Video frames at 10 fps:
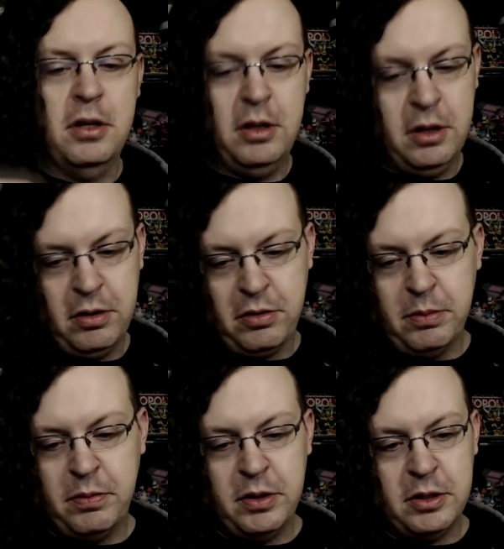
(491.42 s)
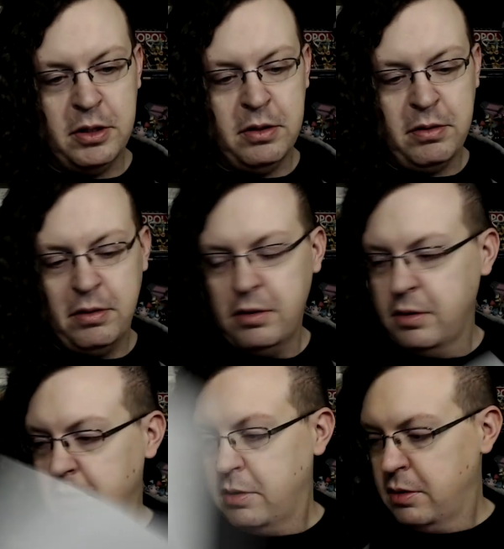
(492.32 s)
Here are some features,
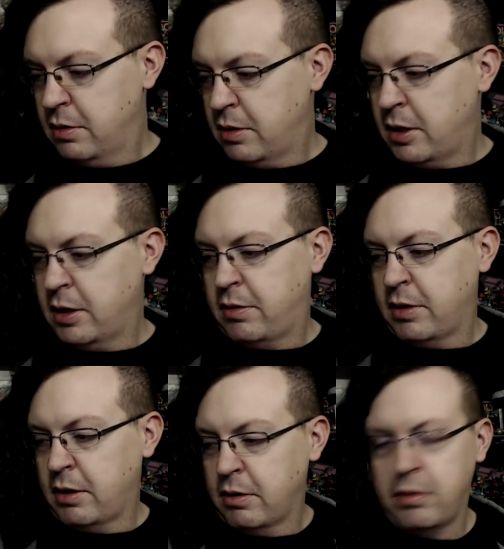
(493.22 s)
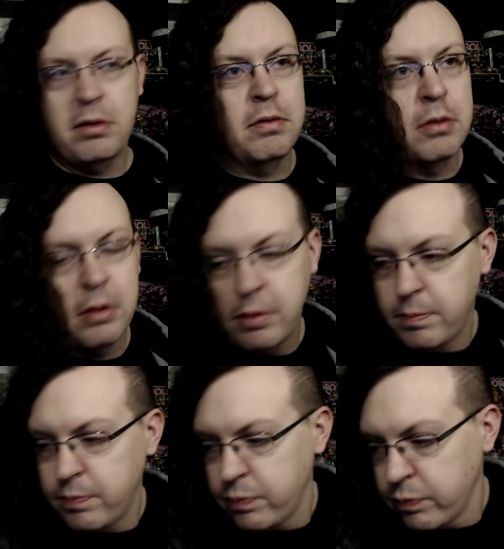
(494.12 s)
etc., so forth.
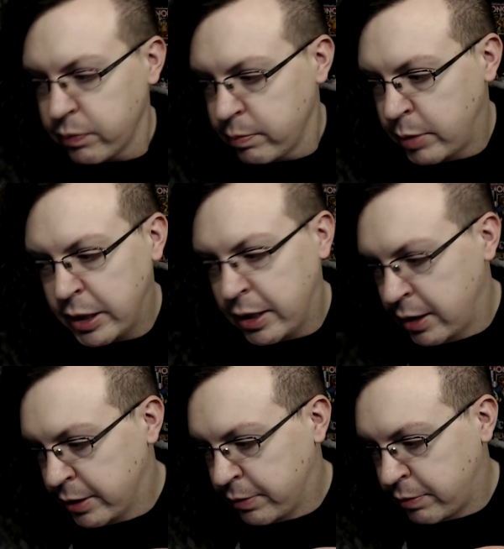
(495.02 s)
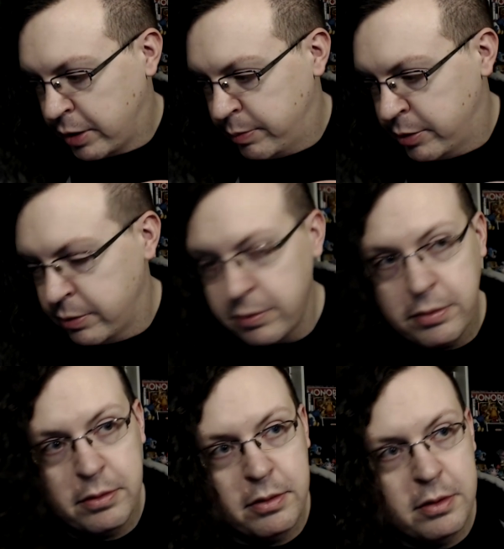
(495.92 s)
But yeah, I like to frame
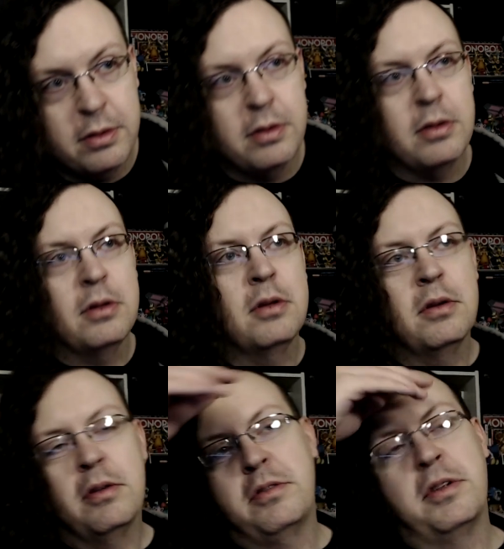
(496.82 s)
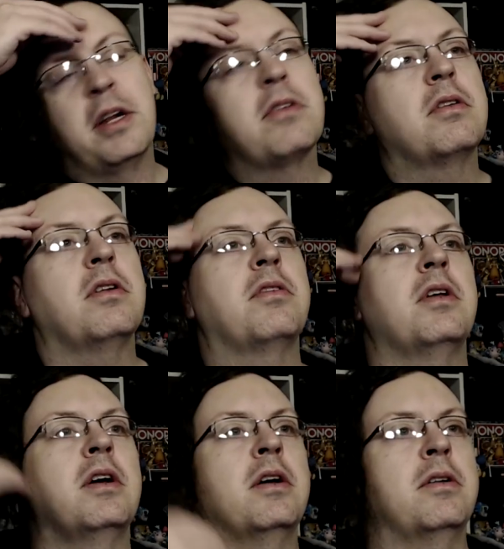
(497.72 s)
those. Not as good as
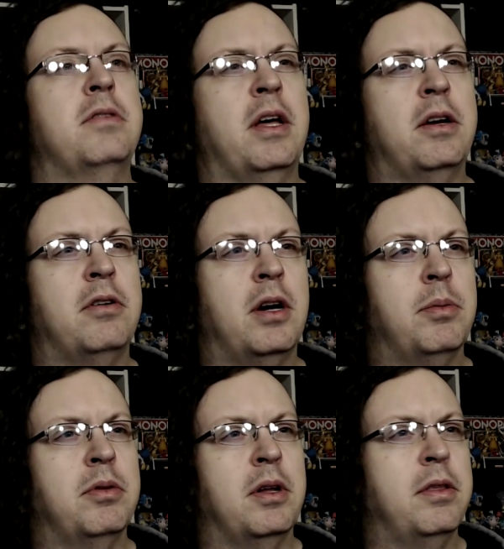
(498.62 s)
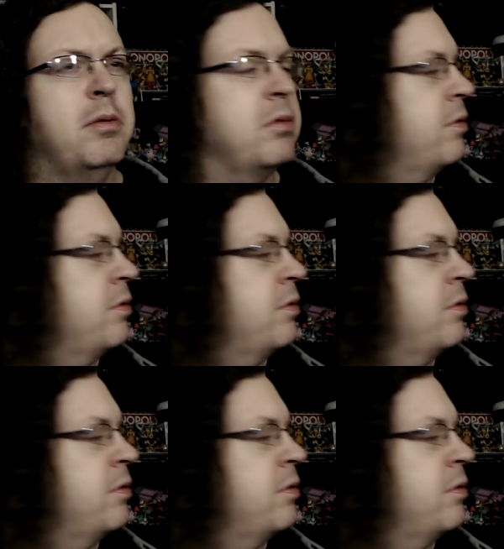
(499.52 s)
the data drops, and I think it was the